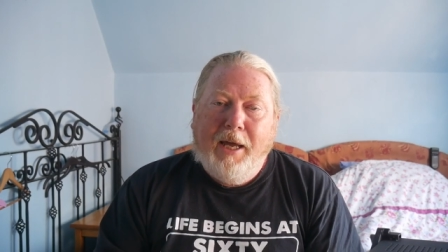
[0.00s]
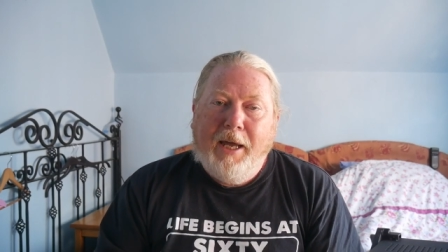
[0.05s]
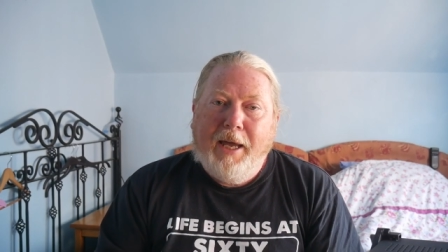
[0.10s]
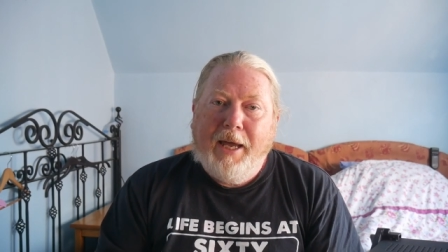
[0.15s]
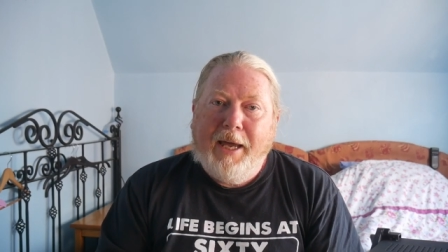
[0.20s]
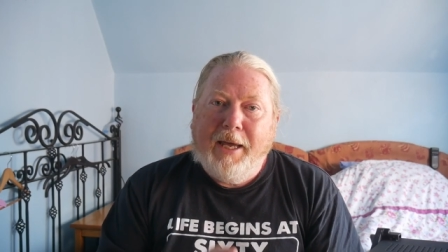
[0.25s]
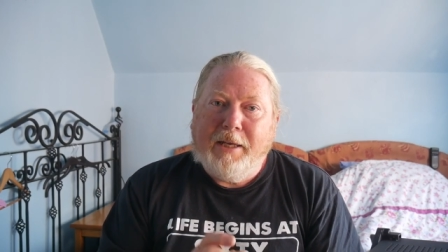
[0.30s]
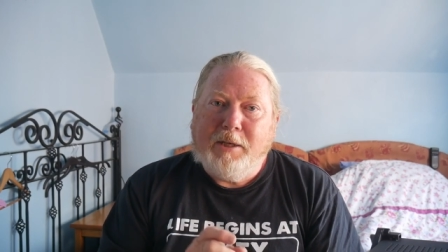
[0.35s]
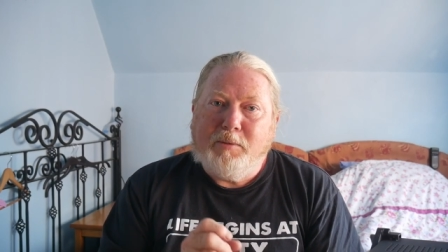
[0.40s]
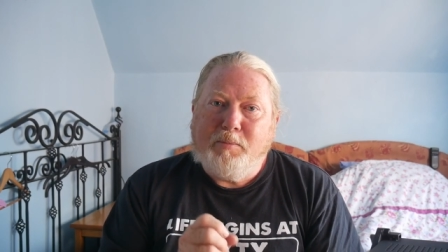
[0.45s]

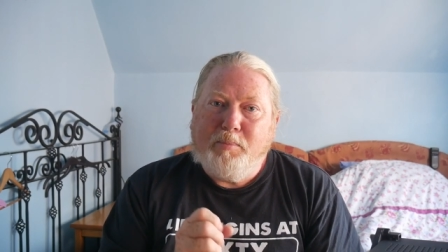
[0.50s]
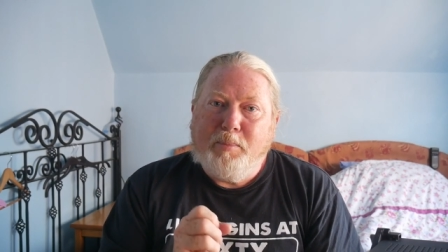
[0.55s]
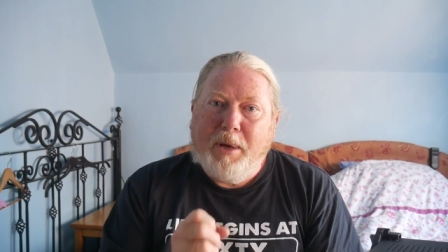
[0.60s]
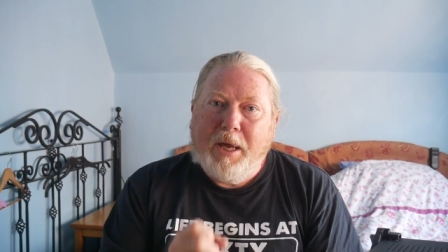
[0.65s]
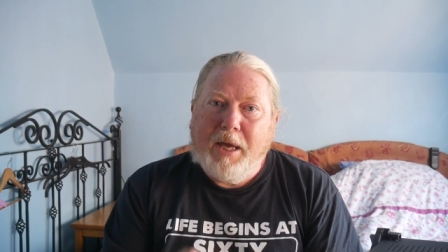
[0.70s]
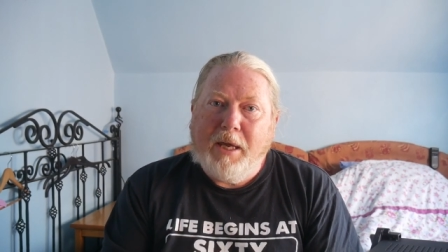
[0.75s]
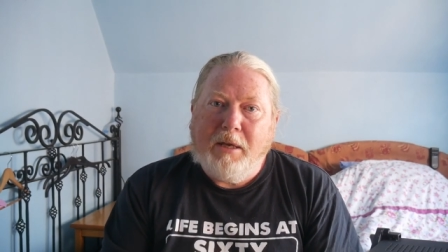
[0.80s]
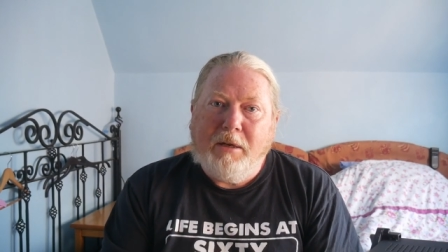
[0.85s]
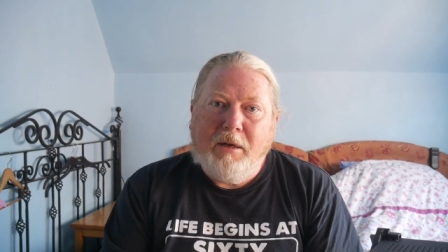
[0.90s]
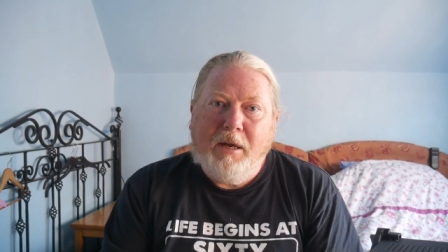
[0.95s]
it's
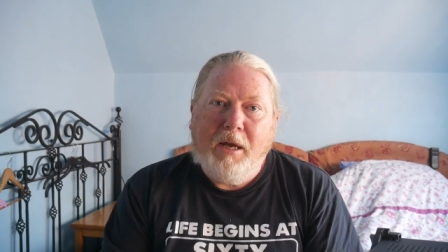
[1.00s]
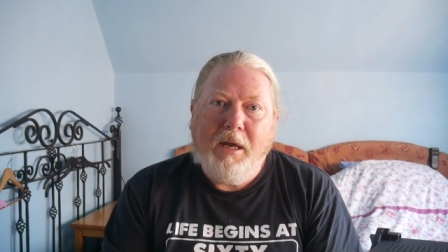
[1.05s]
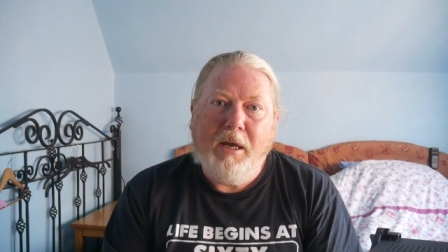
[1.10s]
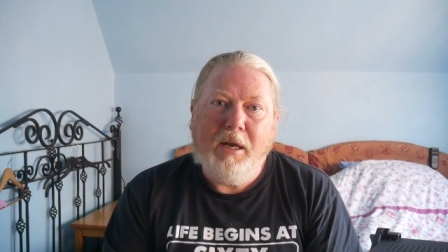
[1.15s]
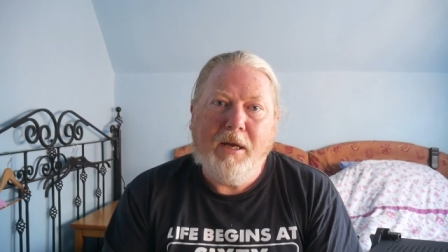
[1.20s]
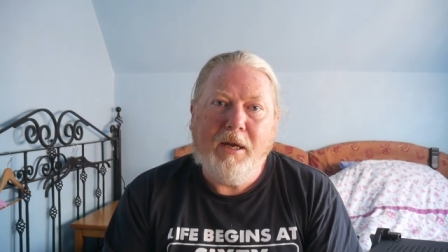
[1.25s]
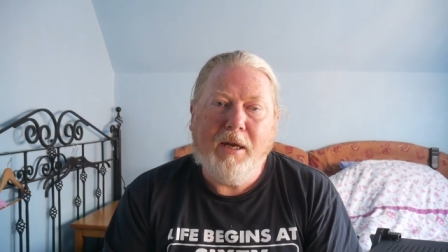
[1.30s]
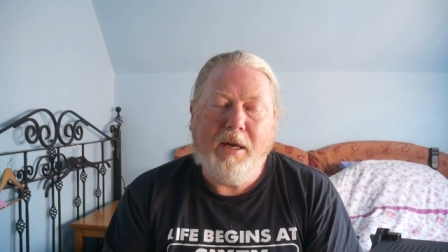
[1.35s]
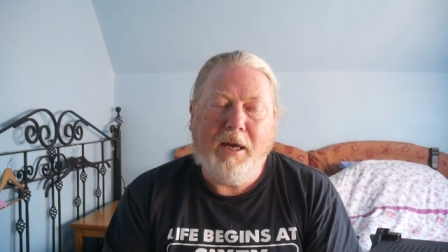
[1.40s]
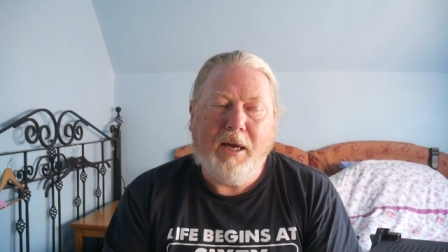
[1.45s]
been
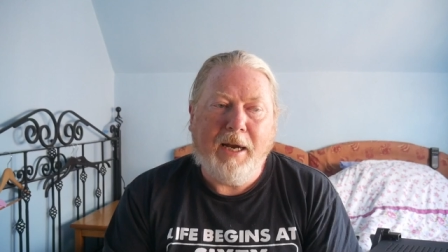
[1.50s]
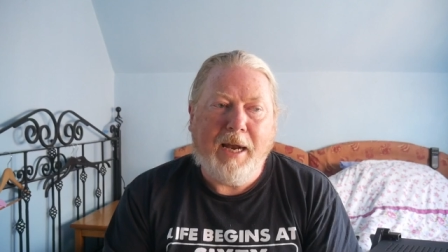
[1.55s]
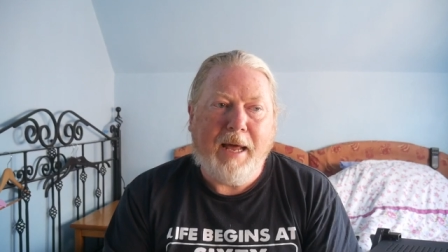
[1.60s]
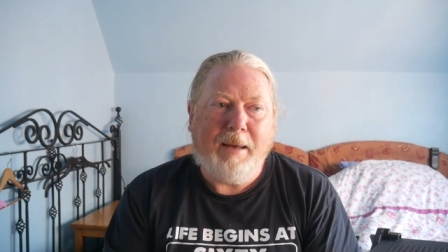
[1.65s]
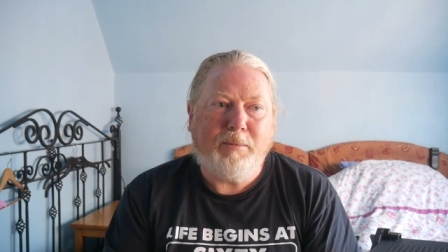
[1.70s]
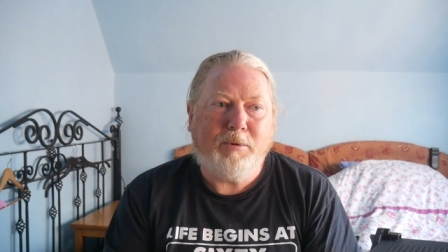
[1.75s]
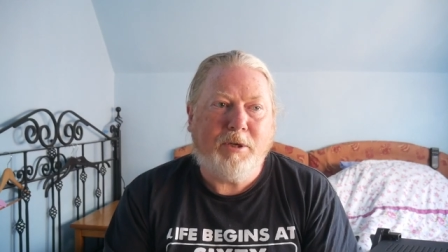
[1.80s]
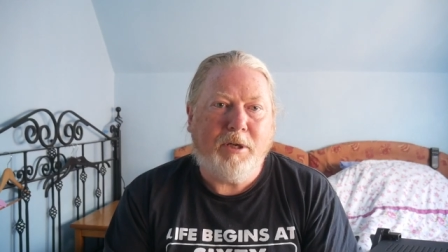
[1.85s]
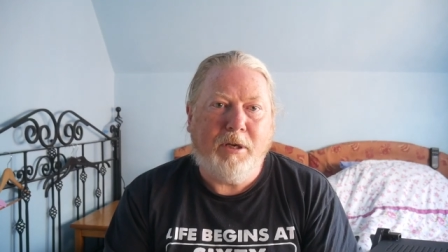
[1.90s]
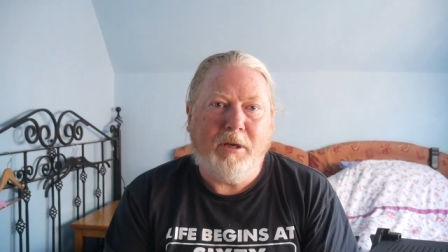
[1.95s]
an
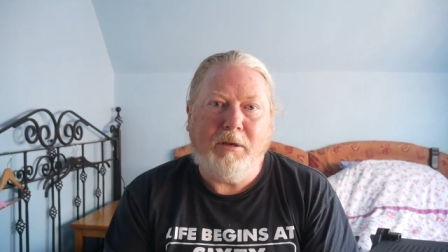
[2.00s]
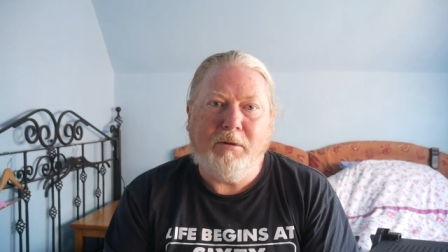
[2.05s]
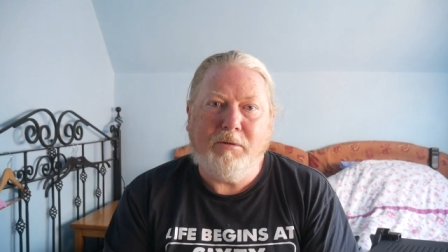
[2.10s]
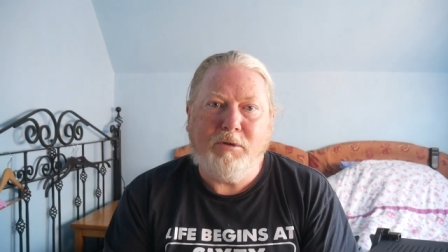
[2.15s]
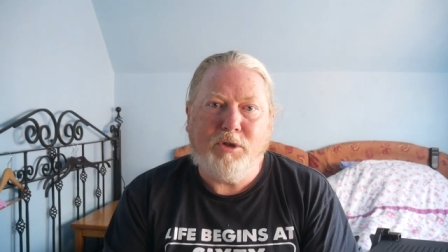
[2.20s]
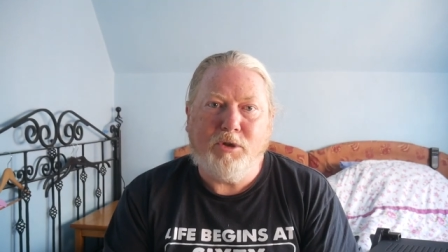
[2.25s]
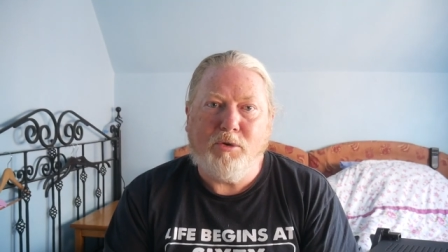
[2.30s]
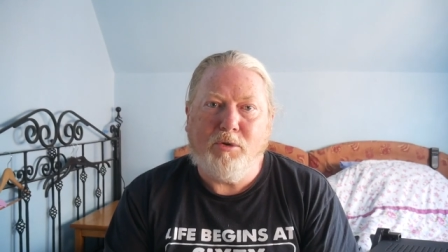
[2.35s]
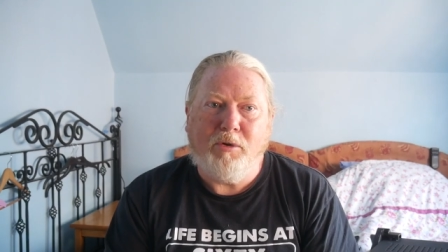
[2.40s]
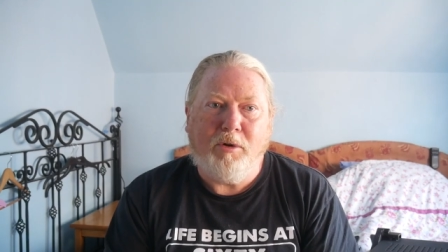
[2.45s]
absolute
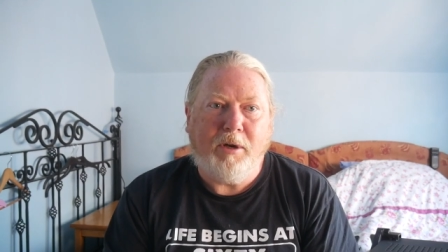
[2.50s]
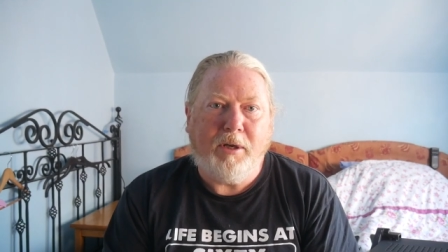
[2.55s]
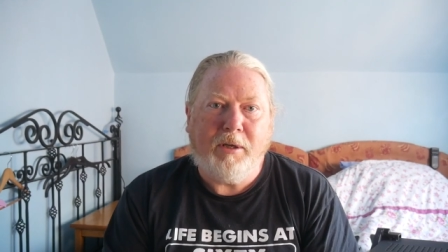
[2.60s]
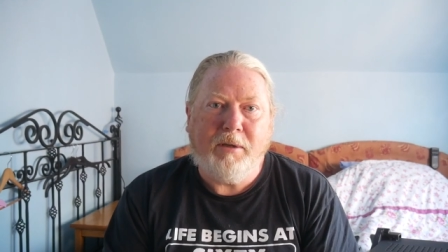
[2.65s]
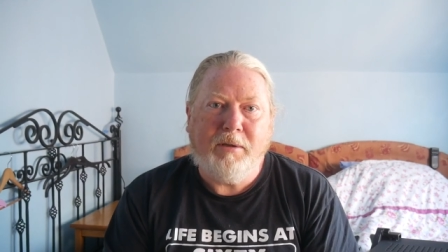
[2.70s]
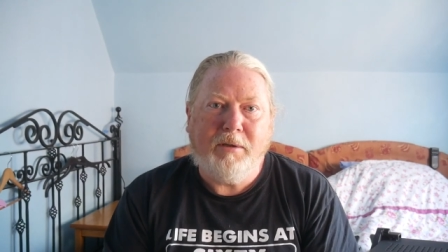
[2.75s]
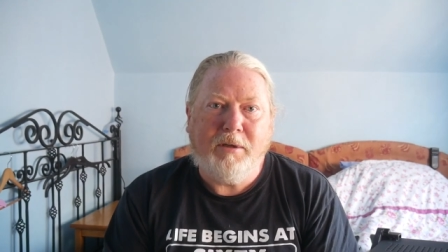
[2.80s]
joy